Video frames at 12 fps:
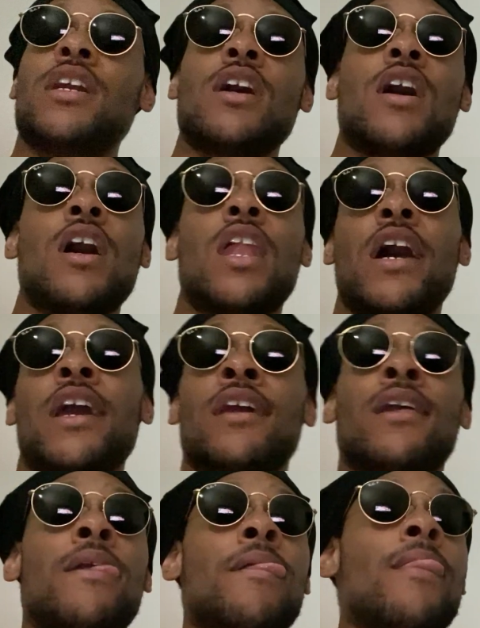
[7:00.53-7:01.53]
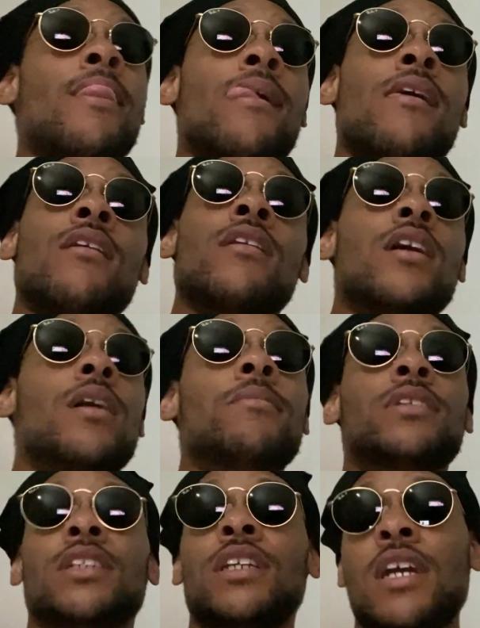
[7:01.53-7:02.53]
y'all, like, I'm
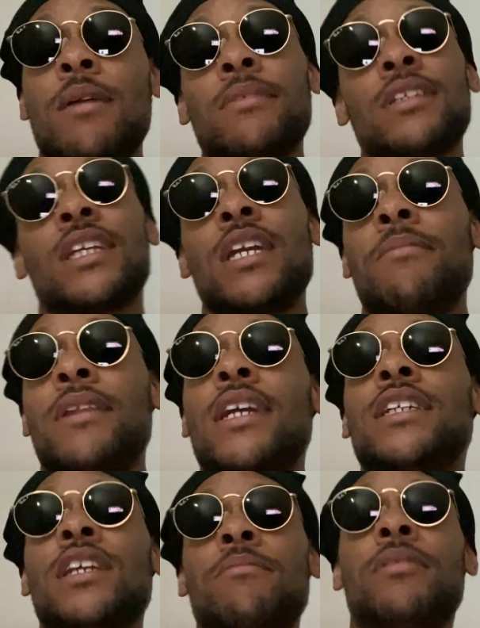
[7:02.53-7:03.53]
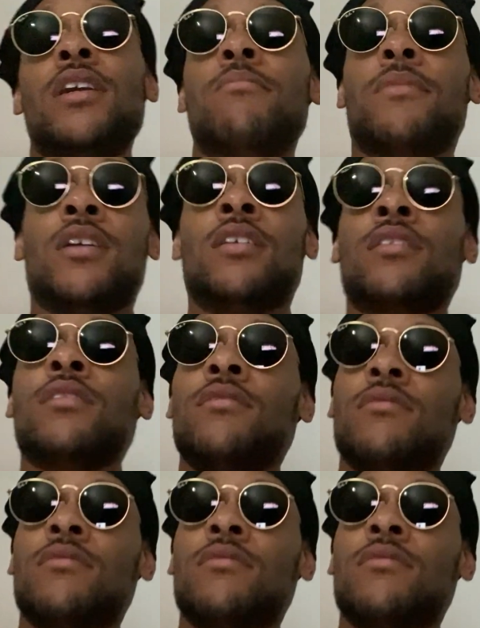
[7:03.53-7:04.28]
just keeping that shit pee, man.